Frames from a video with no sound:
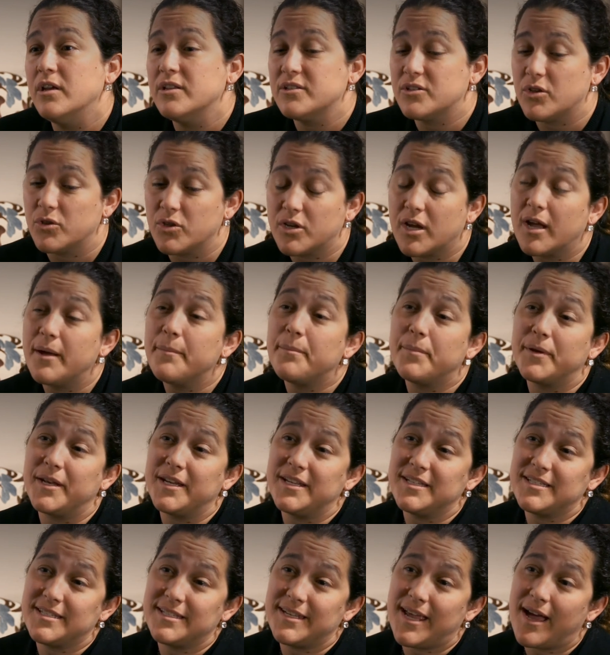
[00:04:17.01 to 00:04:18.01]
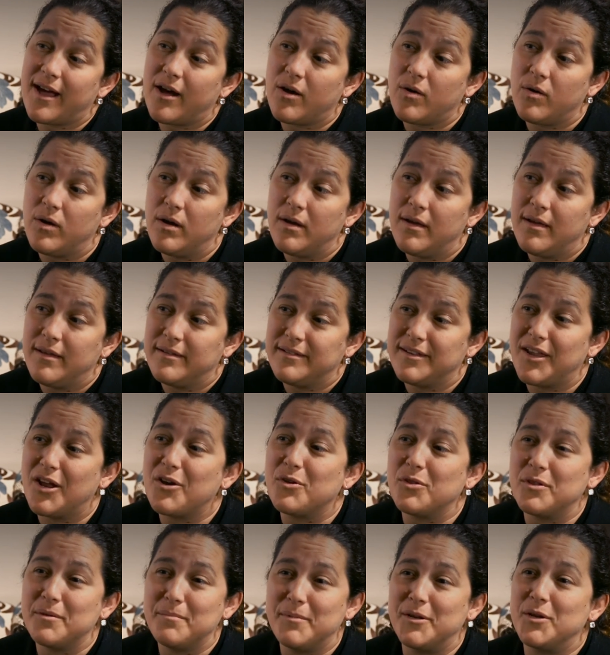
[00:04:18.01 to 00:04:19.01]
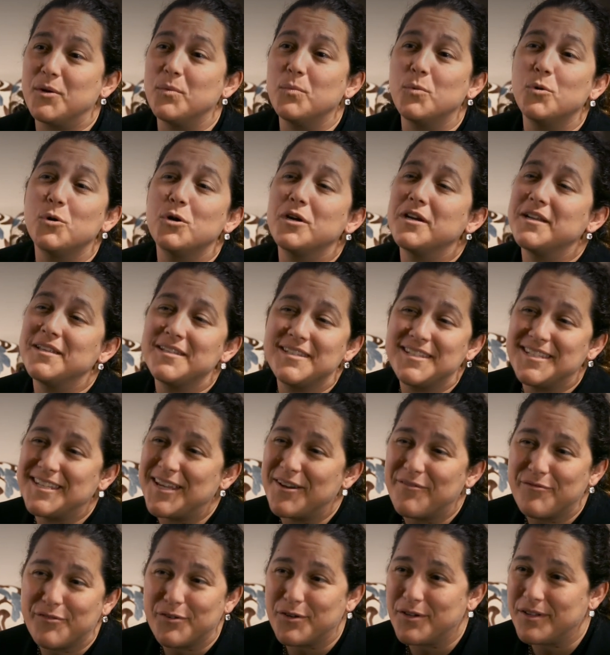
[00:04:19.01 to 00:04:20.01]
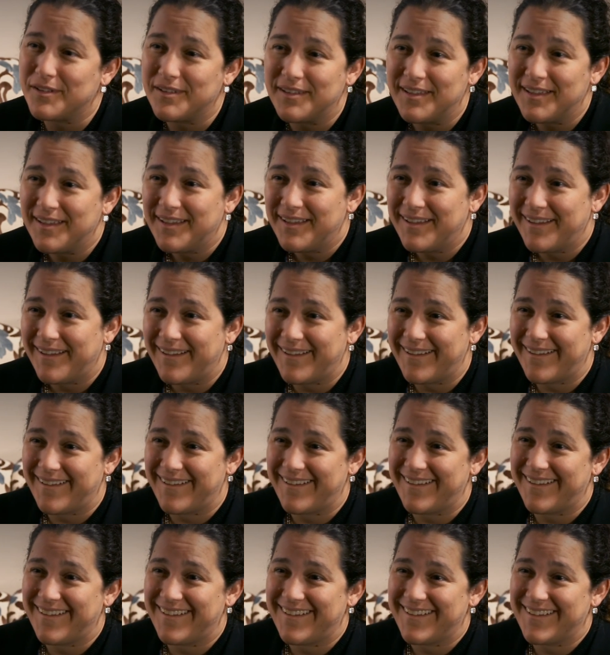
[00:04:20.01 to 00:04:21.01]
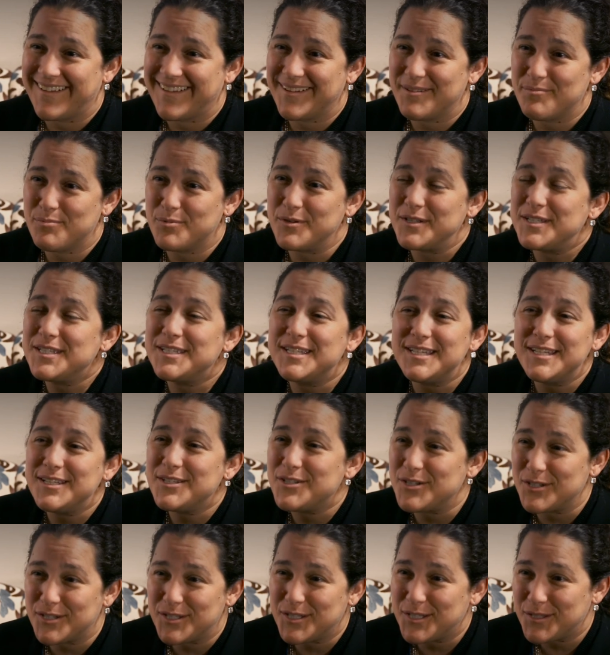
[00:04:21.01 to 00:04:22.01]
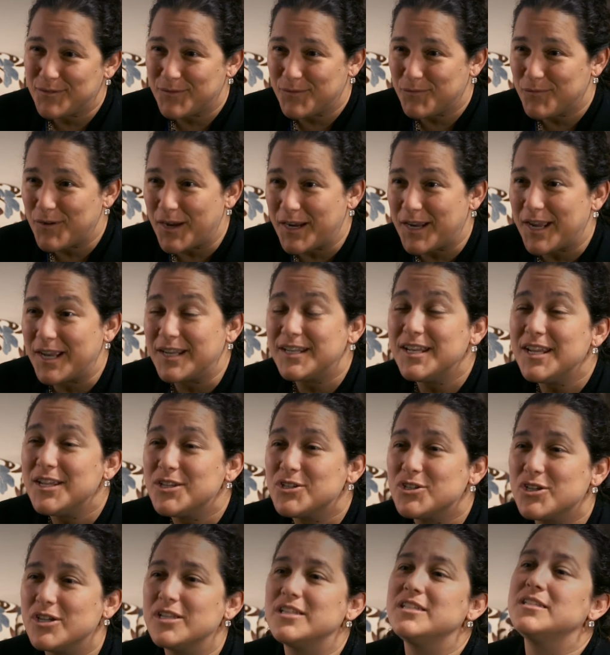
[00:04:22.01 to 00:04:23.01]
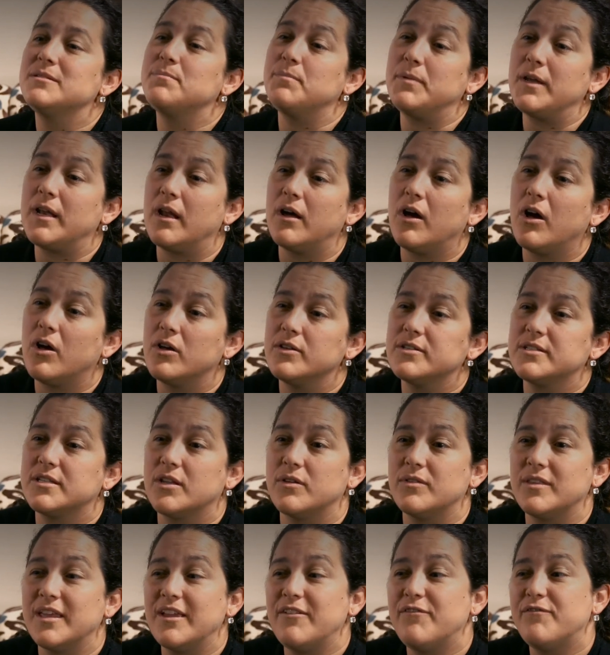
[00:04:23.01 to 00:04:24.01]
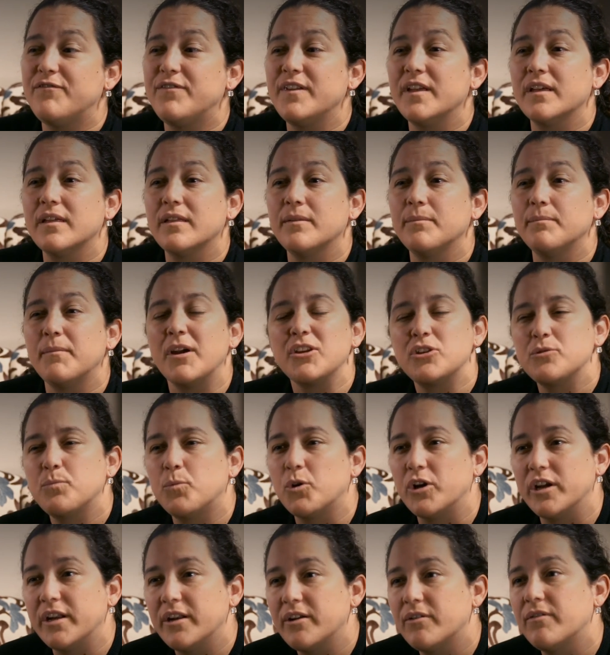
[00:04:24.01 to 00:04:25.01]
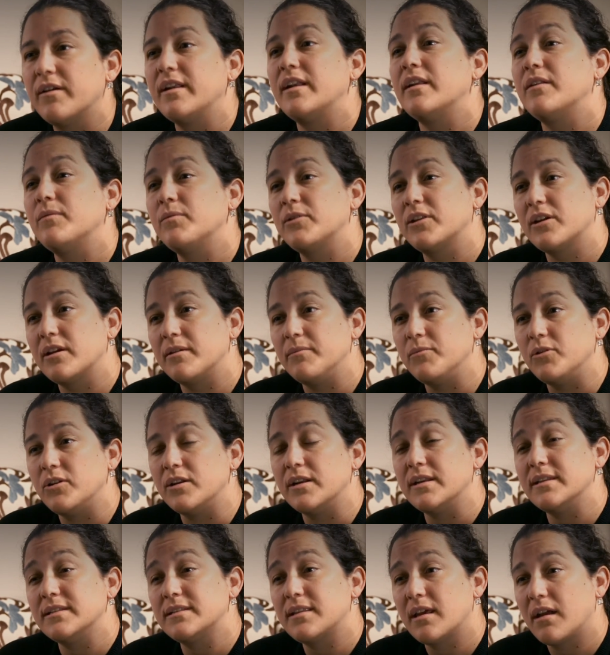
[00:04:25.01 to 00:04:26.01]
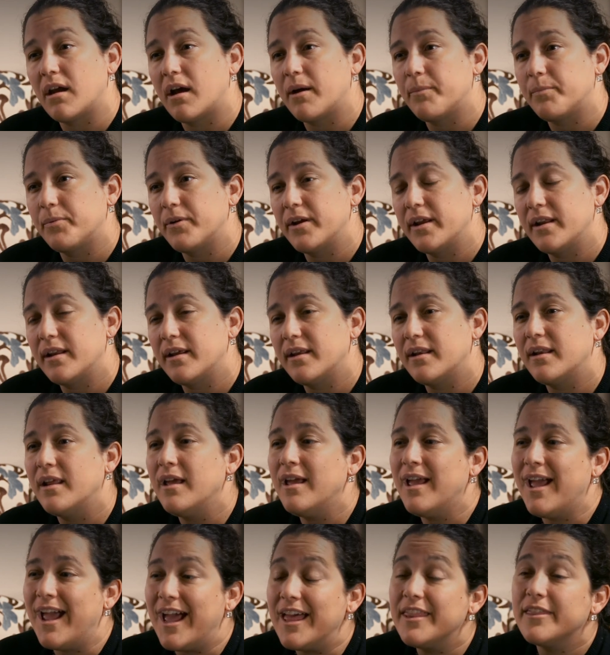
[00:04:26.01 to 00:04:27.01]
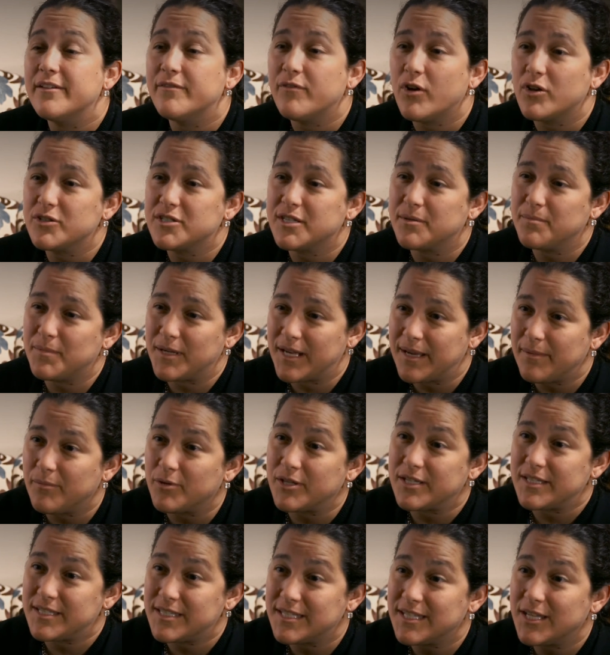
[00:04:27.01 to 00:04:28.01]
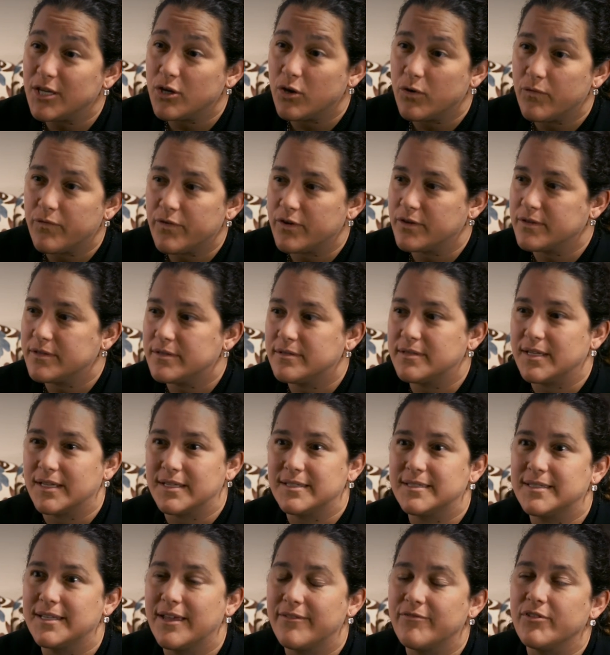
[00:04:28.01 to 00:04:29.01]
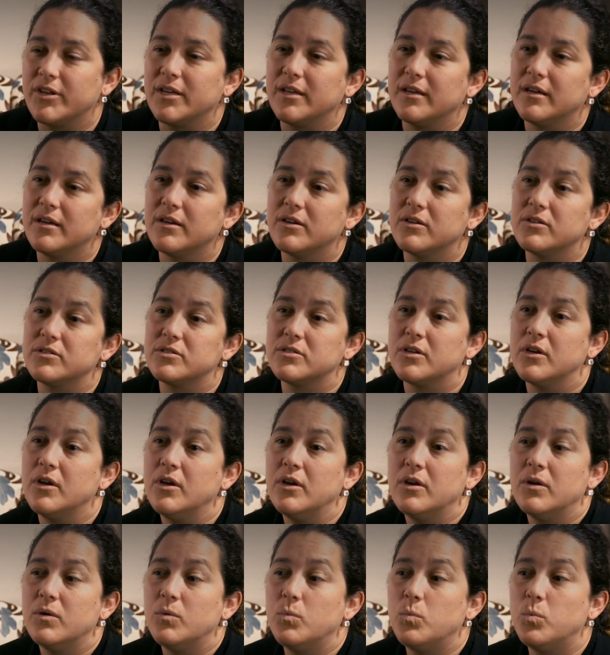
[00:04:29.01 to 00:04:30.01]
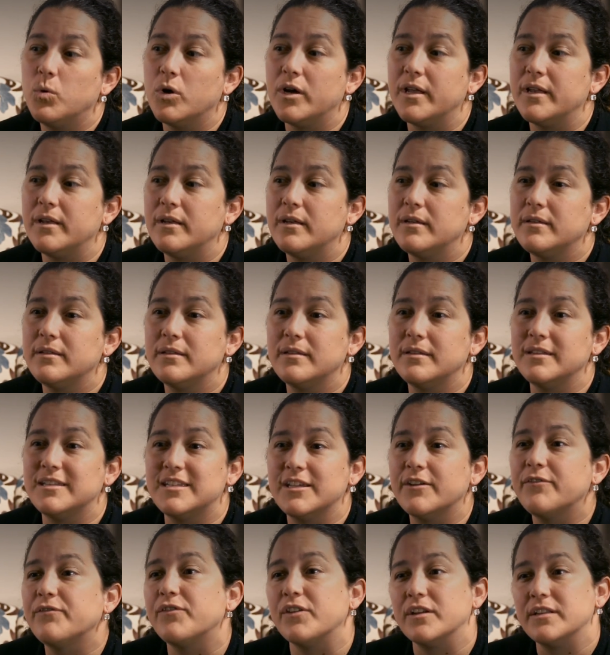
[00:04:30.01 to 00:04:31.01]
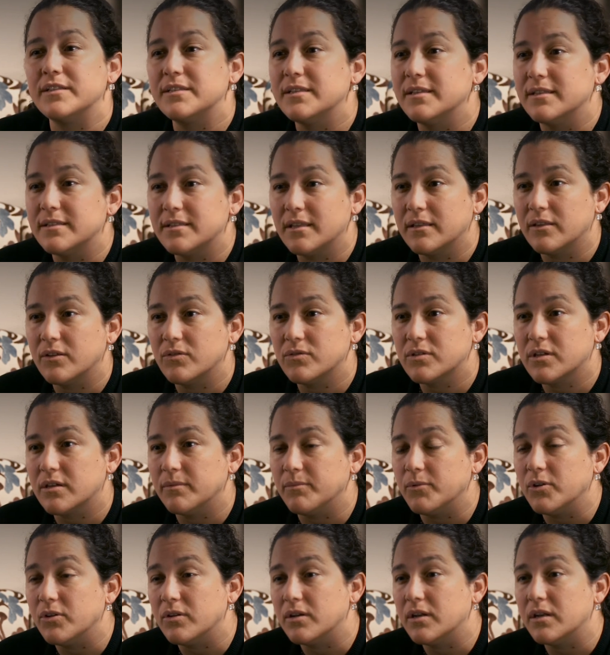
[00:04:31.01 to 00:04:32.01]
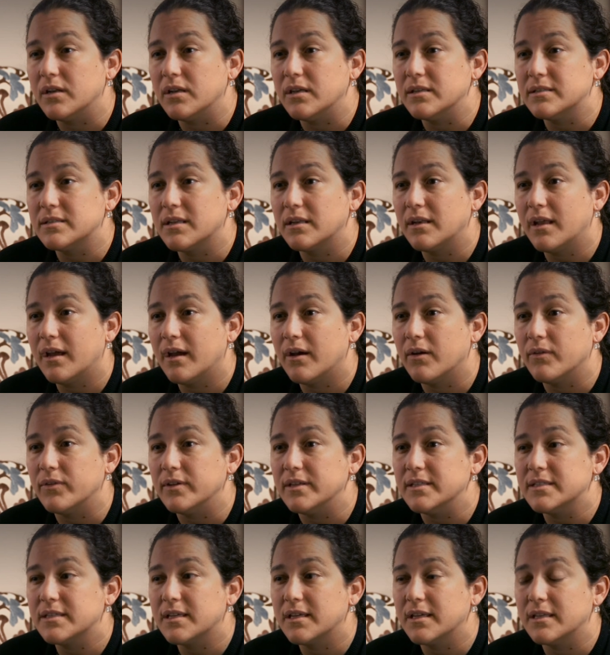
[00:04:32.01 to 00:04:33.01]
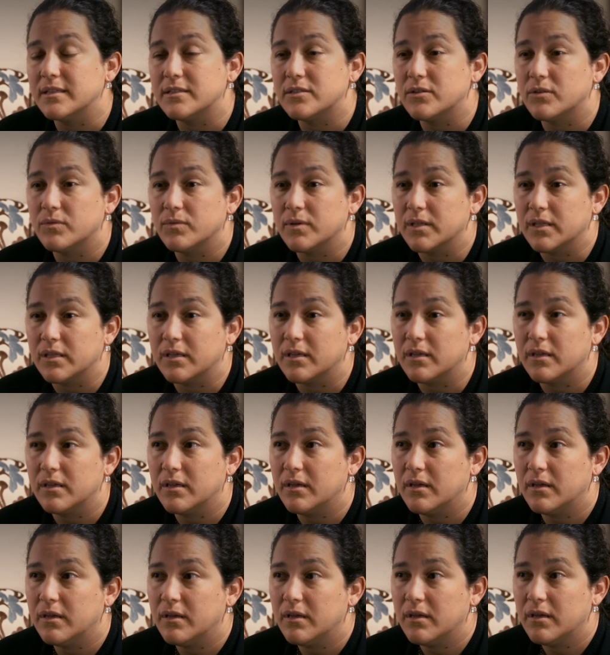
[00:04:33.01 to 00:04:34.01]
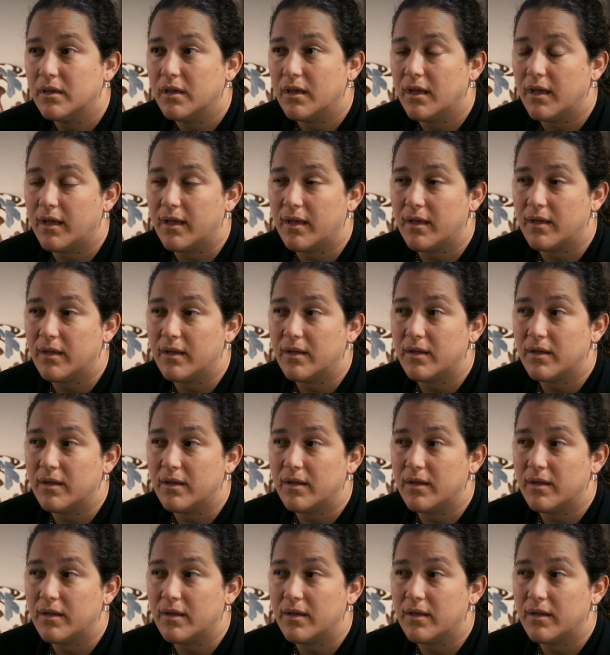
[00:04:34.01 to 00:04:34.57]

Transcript: So the company's now not only been awarded several uh, prestigious recognitions, but also they feel much more integrated with the communities they operate in, and they've also been able to see over six, seven years what the differences in those communities and how these kids are really uh,